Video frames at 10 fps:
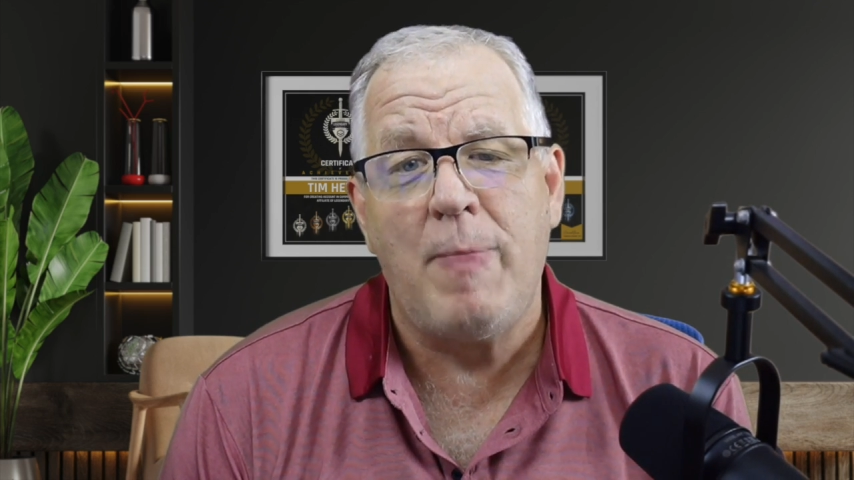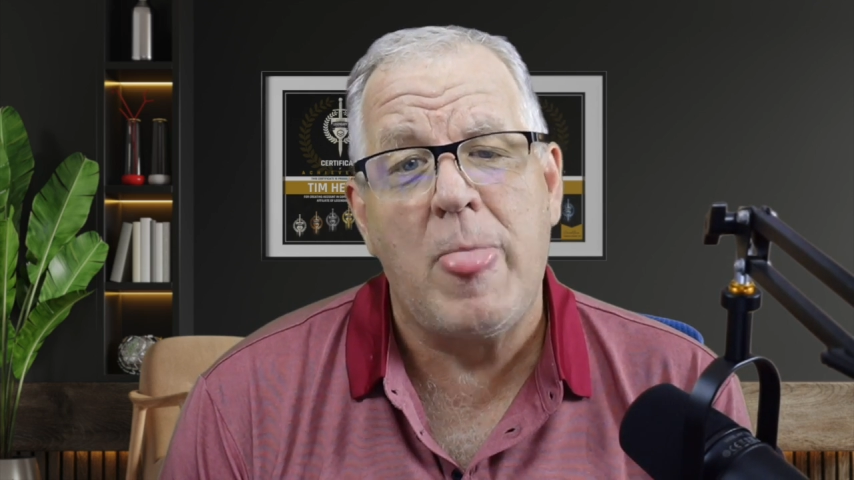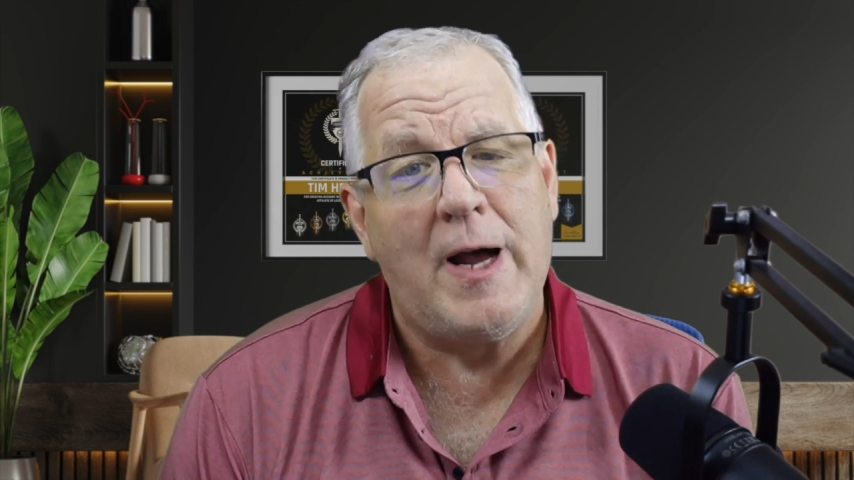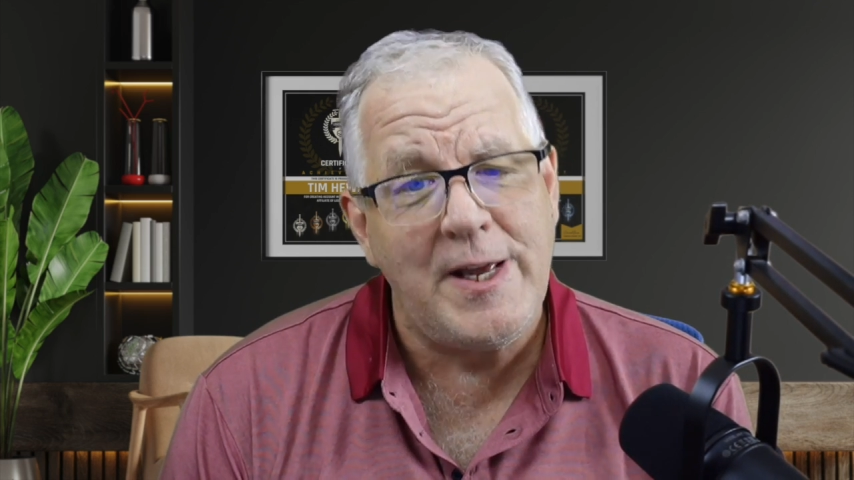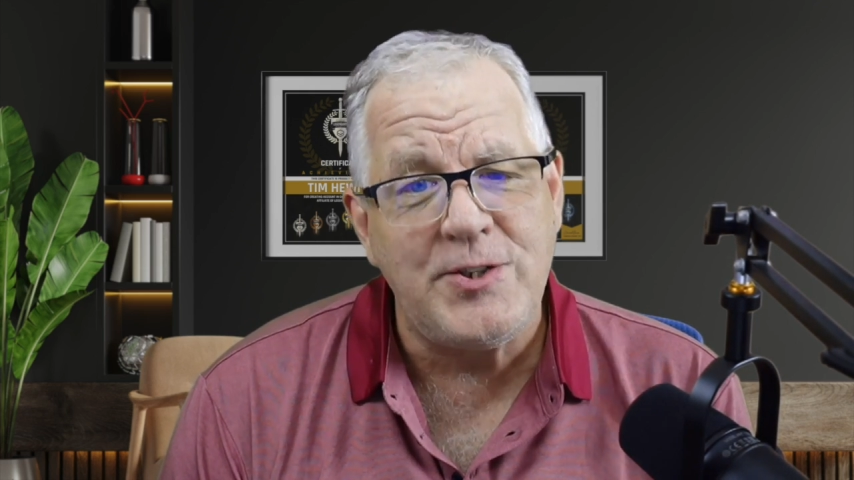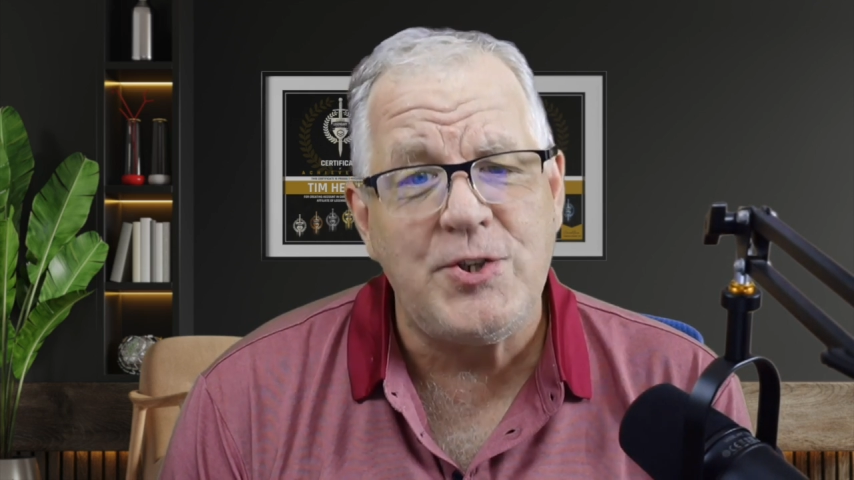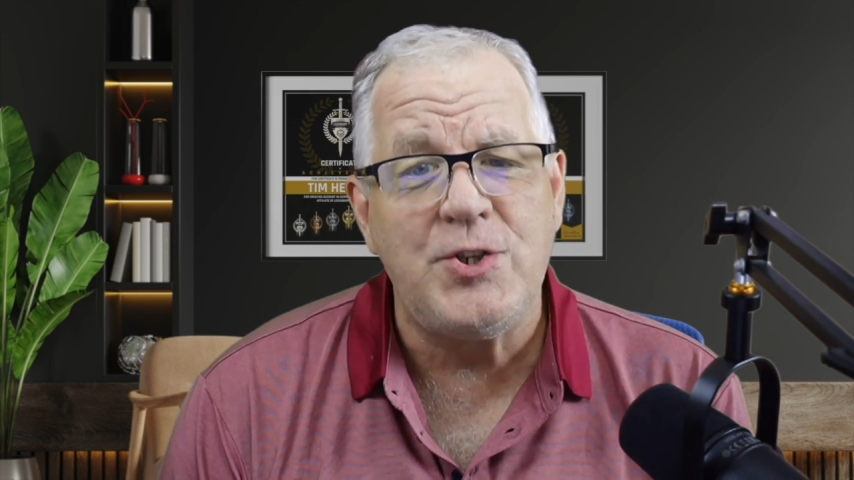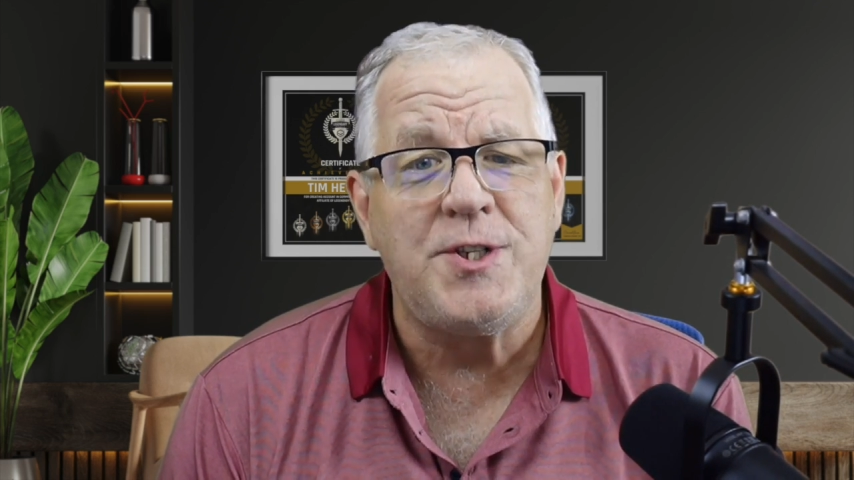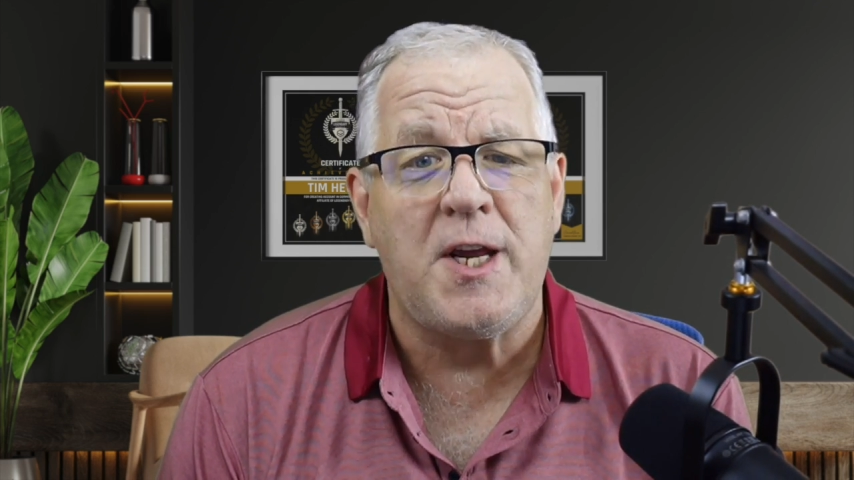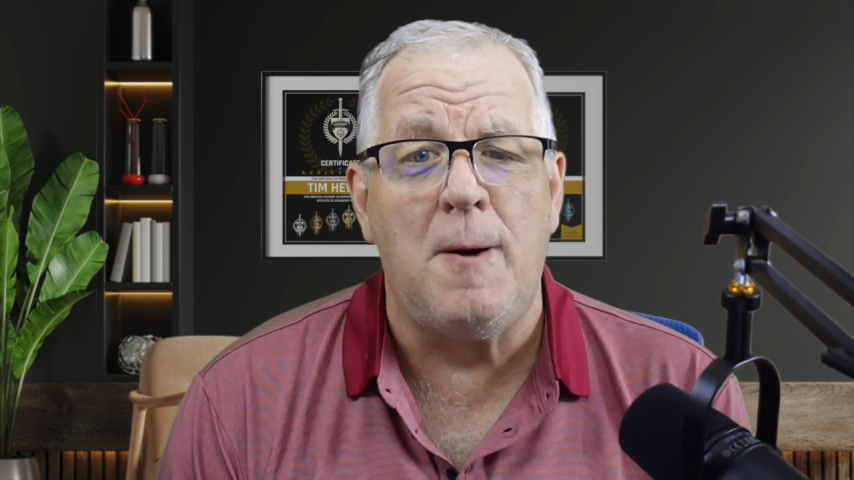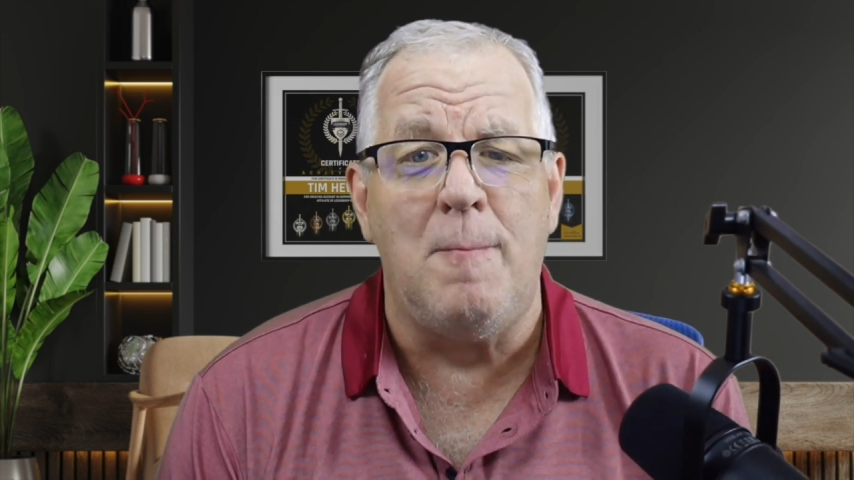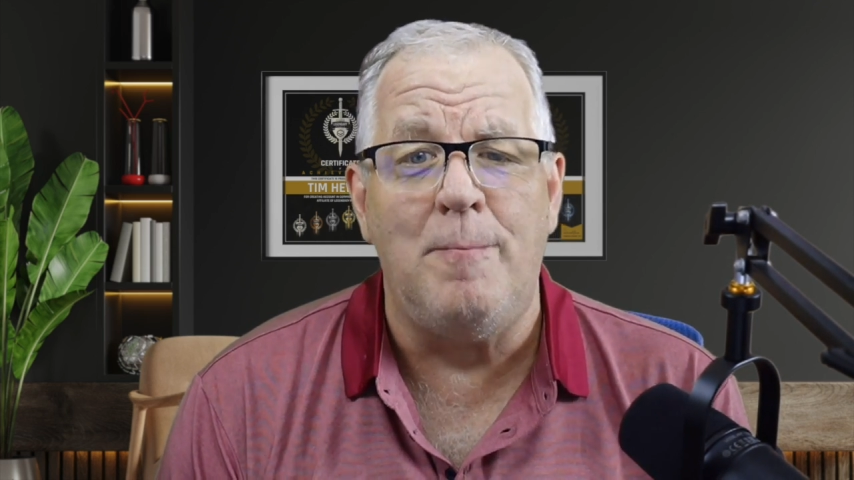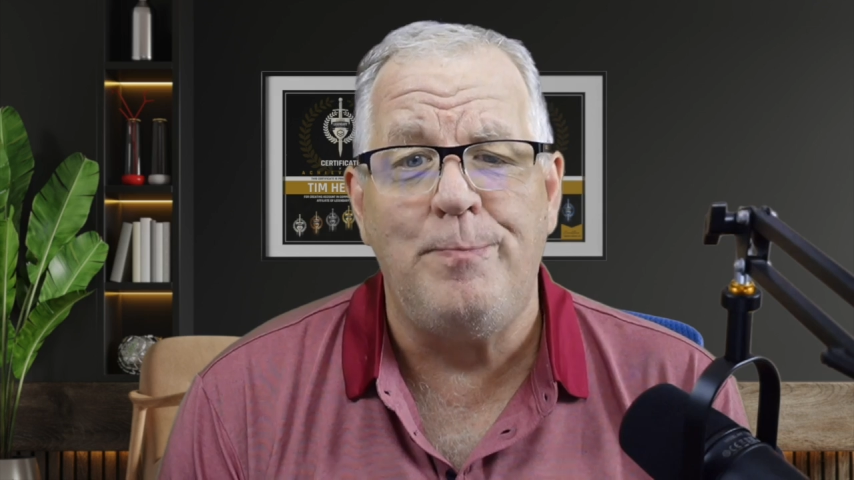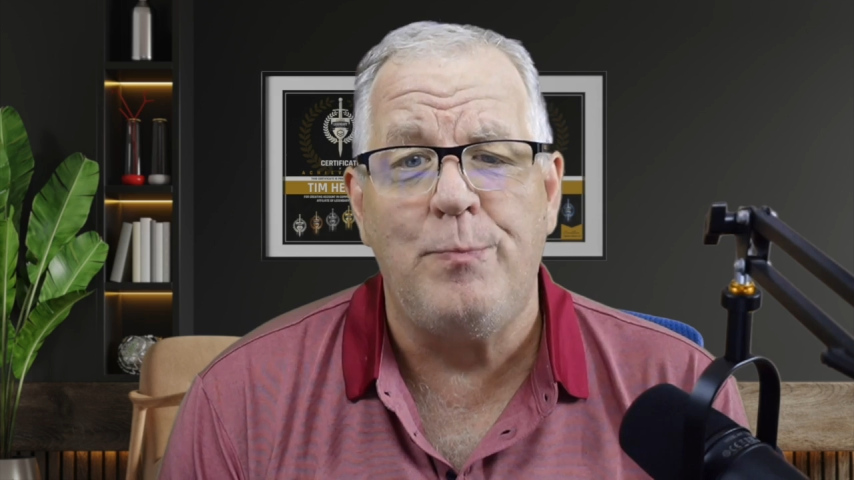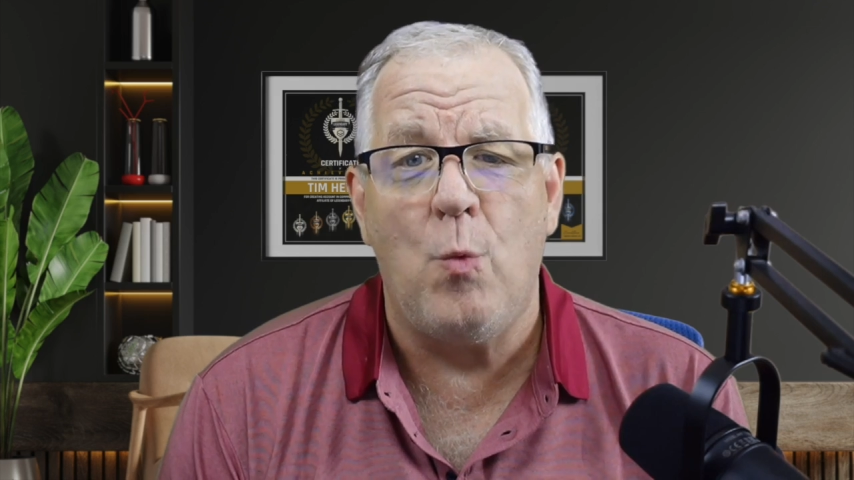Hi, this is Tim.
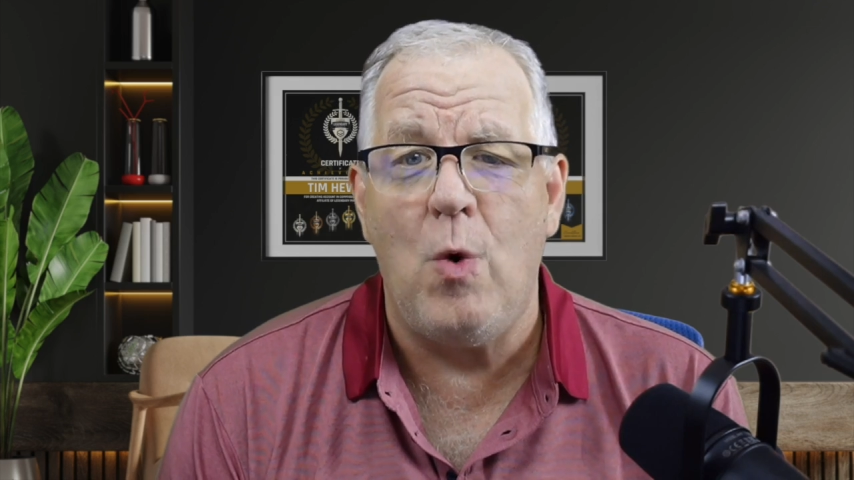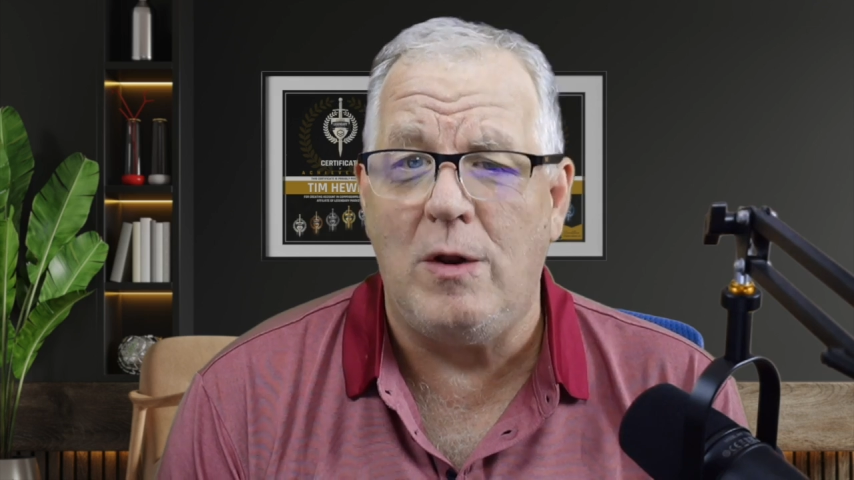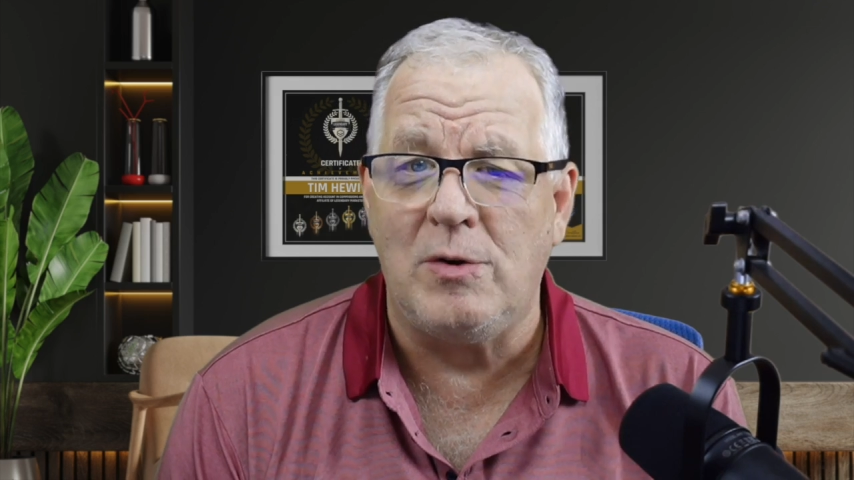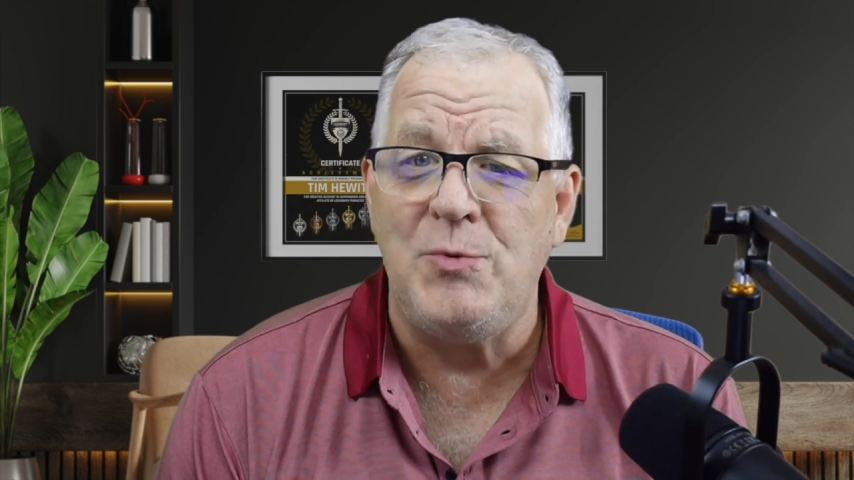Welcome